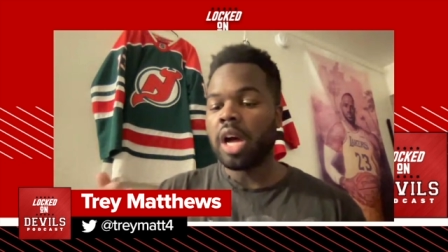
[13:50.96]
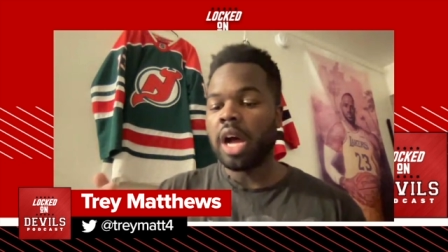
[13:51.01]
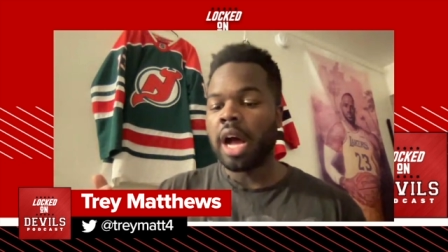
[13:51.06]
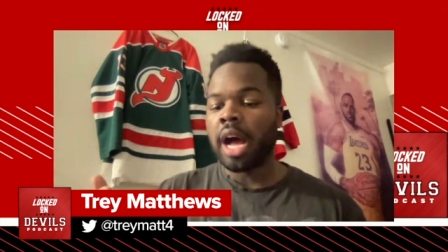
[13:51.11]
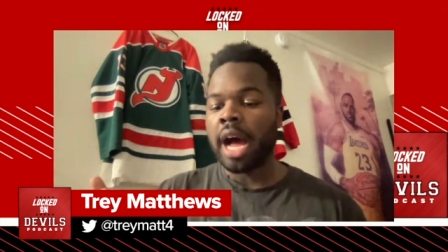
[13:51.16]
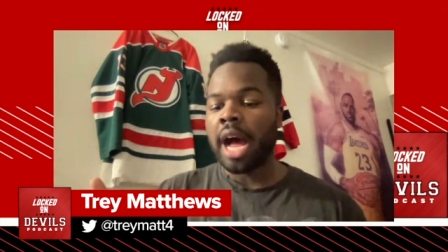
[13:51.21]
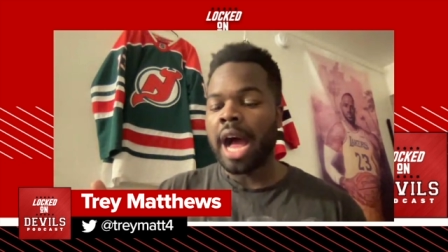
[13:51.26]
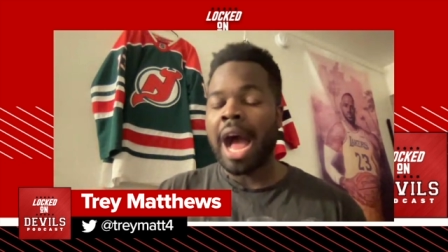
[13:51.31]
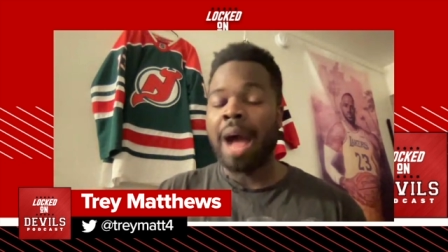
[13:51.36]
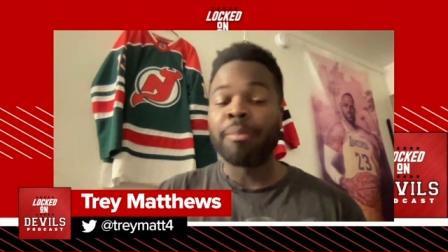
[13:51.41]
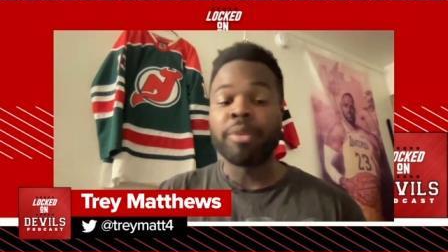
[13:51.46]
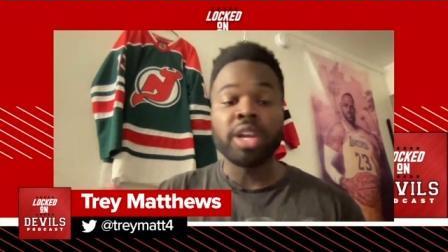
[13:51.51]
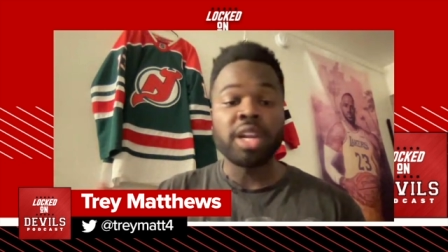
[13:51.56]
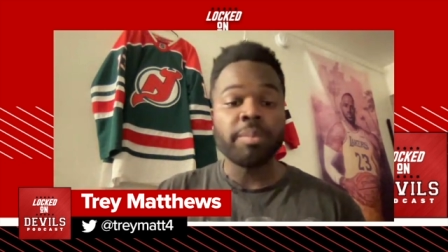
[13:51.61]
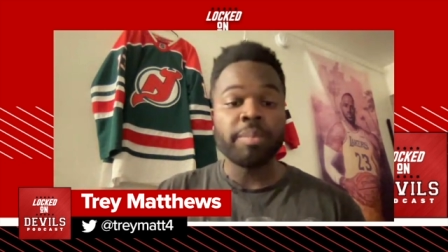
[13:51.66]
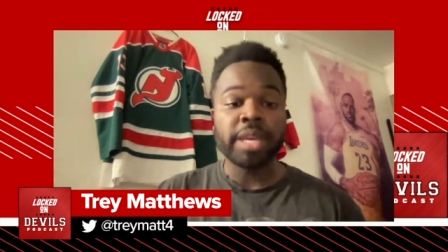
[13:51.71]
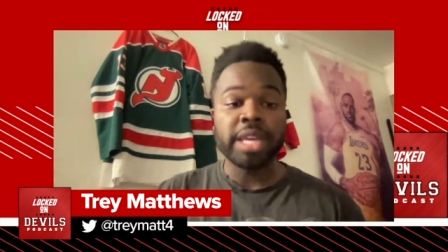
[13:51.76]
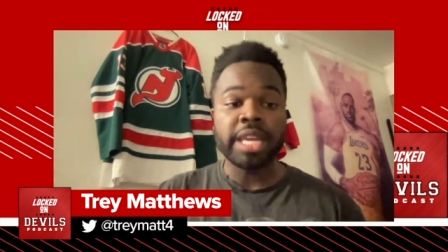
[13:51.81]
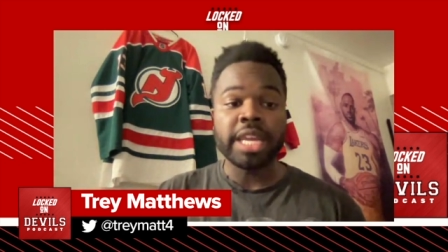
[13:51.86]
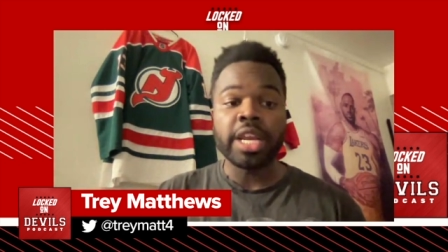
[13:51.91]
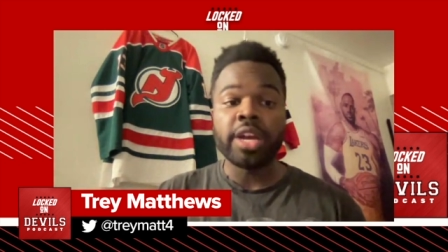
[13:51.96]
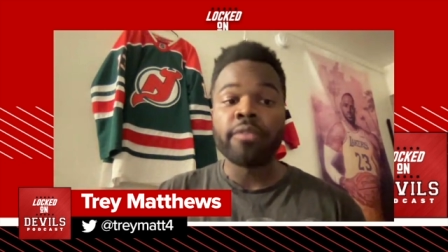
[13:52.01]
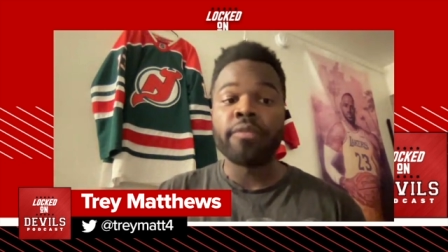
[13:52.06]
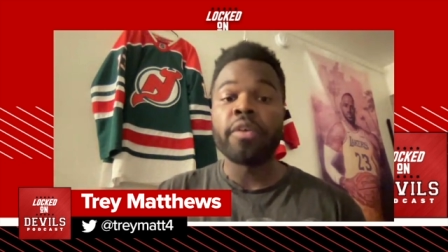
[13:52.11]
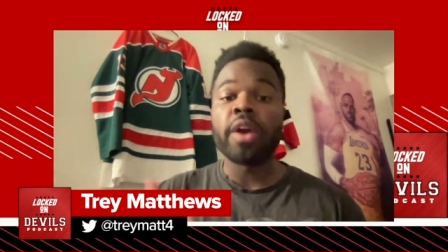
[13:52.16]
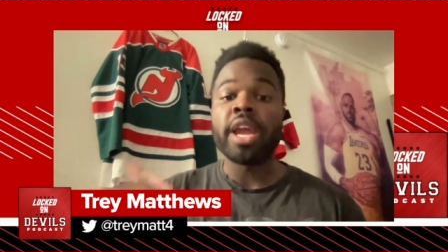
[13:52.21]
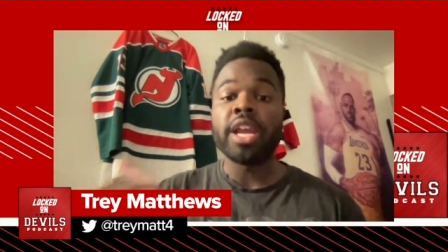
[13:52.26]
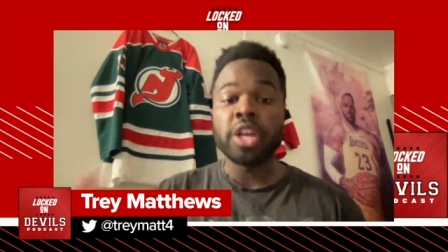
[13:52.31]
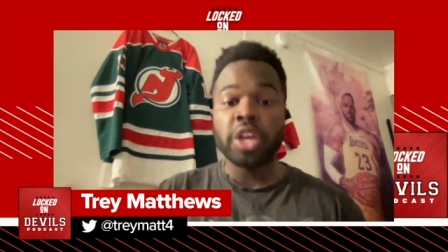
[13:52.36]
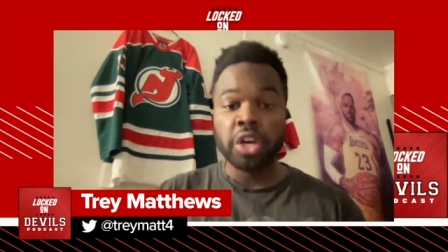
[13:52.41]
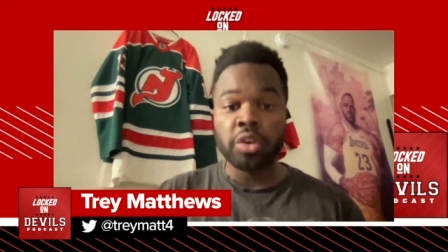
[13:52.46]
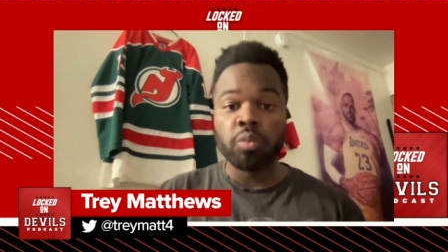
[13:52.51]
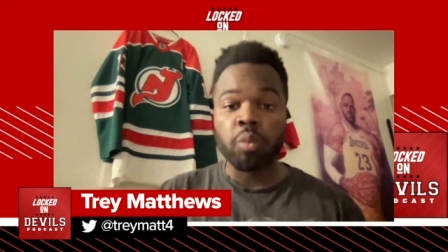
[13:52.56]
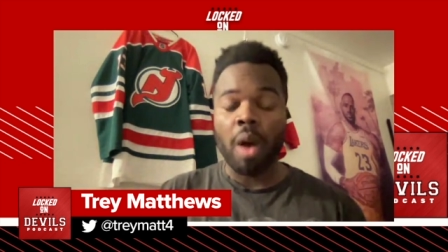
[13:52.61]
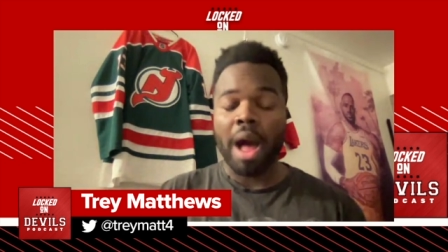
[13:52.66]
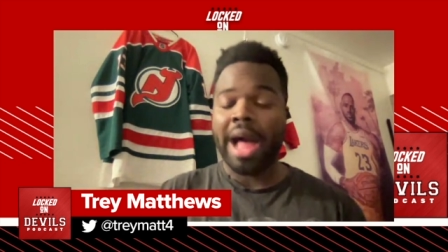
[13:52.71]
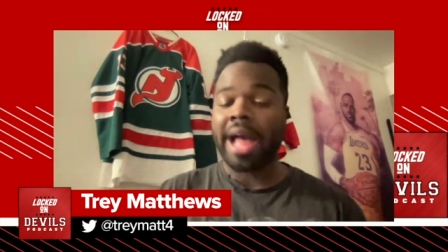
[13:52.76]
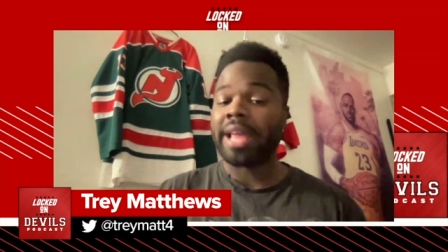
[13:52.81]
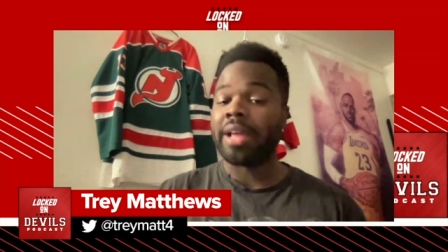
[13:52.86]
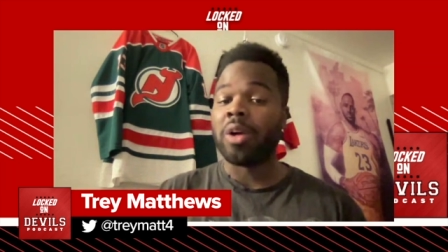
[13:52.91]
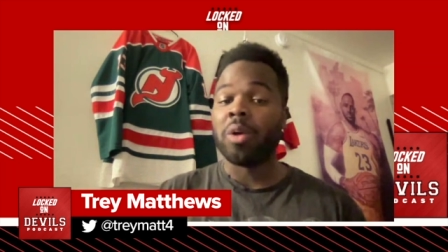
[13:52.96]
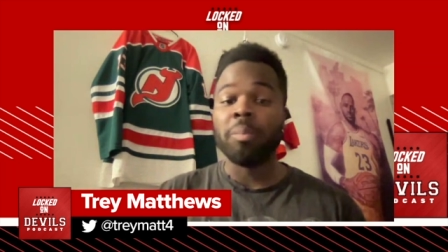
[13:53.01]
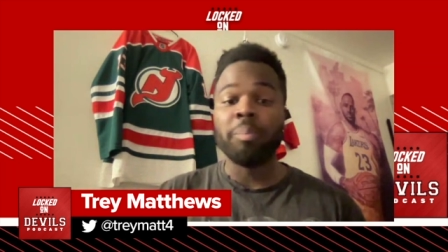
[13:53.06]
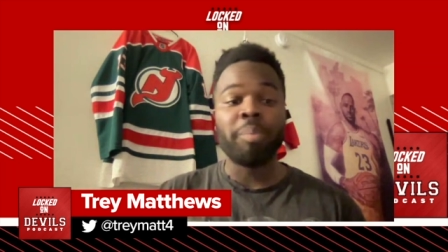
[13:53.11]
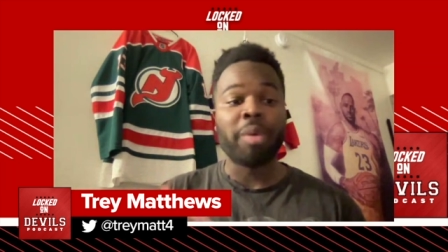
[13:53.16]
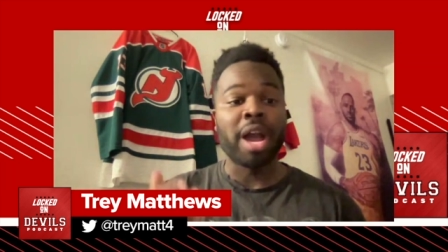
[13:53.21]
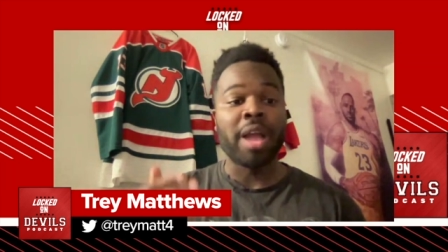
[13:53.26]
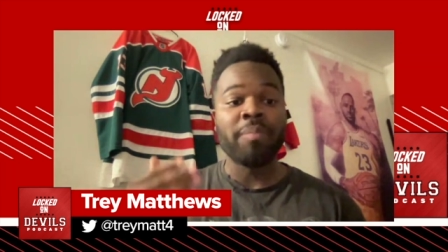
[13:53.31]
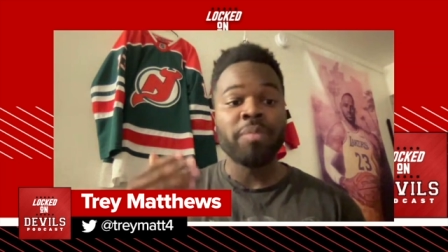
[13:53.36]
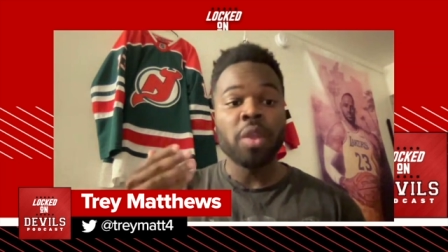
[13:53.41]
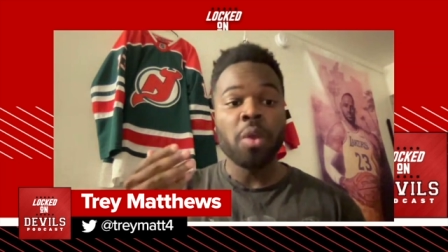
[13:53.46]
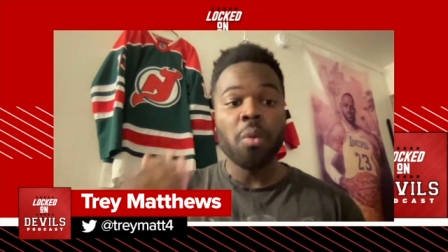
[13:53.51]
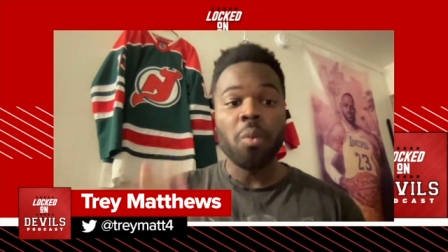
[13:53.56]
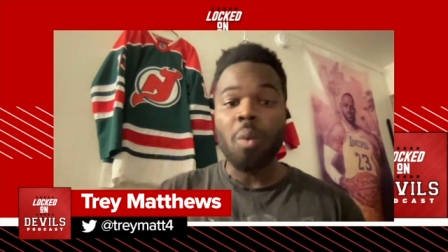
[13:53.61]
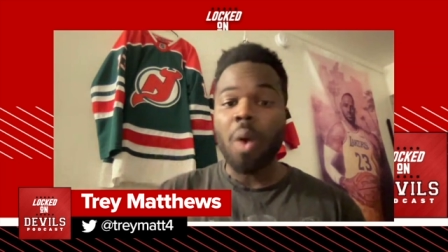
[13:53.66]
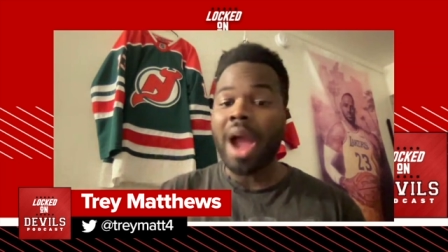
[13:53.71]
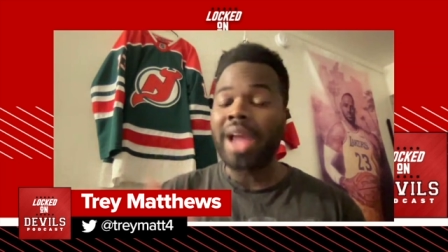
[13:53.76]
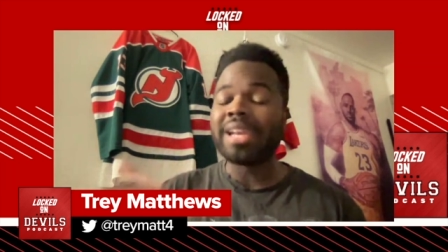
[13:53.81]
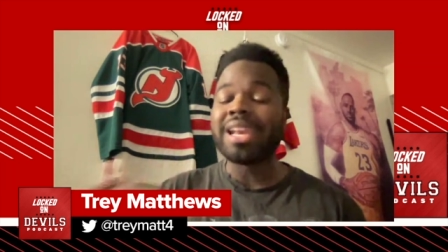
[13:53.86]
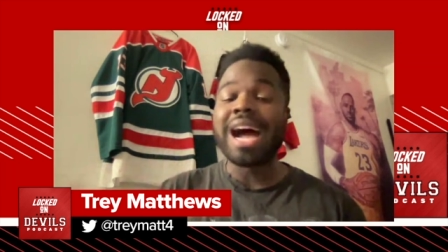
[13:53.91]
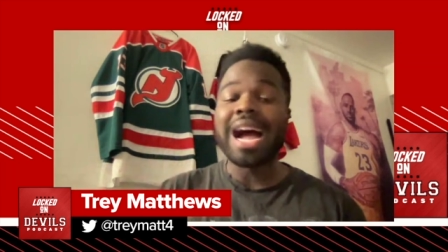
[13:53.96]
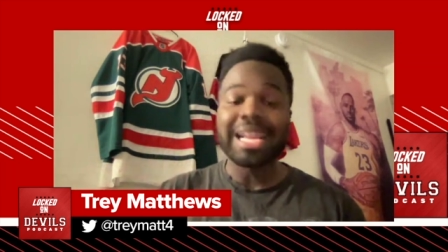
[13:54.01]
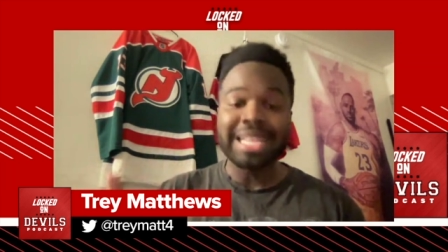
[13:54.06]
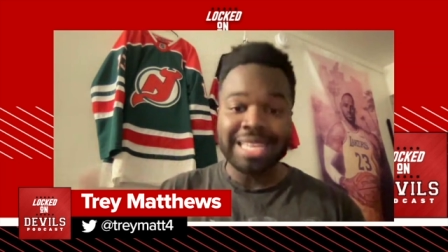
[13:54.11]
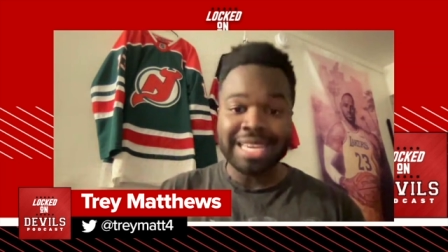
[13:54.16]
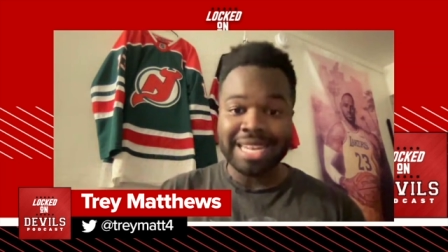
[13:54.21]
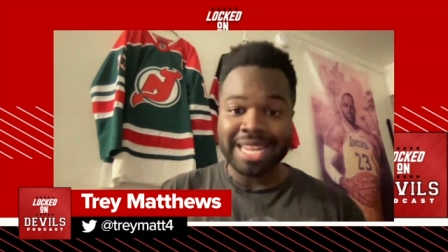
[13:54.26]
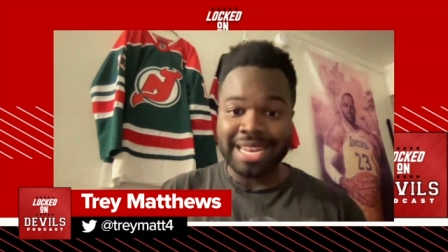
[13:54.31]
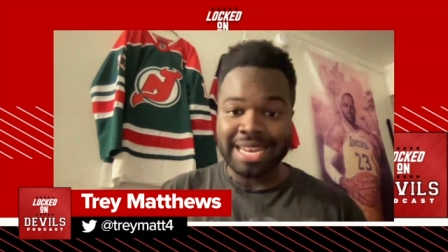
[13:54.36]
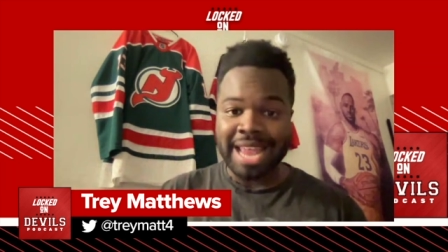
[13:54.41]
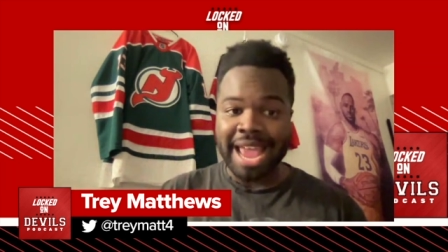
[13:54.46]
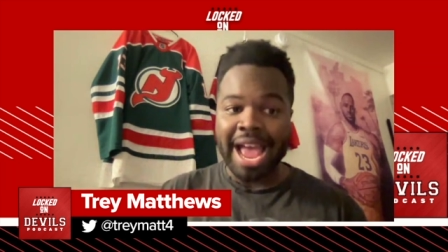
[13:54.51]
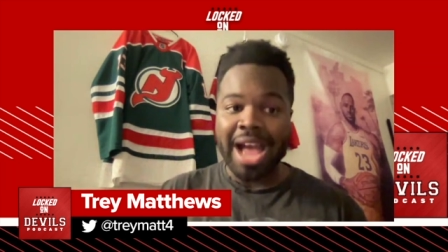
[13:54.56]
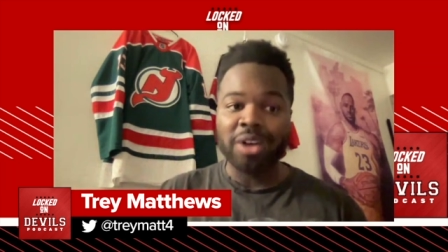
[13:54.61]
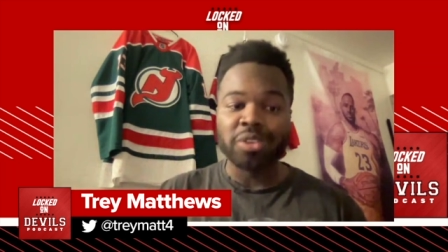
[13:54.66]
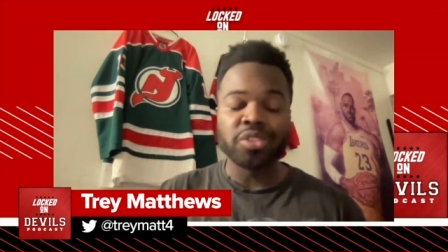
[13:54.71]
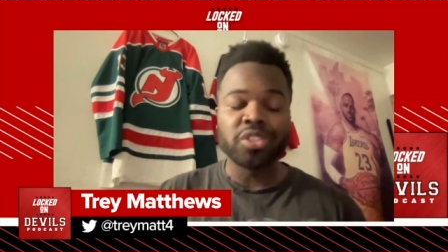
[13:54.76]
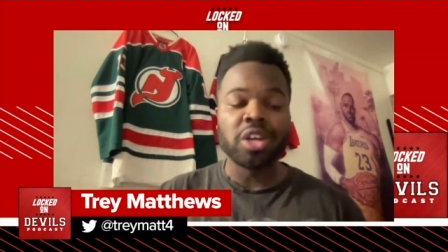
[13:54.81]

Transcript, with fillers: uh, I'm going to be here for a good while, but why not get it now?